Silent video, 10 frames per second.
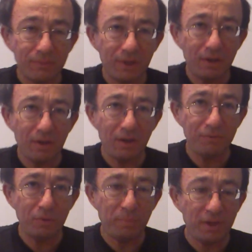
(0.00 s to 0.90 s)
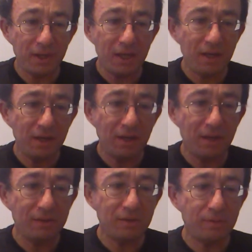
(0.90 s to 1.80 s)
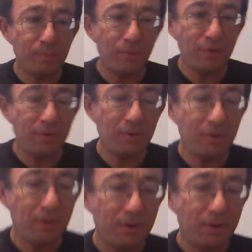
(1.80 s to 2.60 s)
You're gonna have to plug it in. It has a small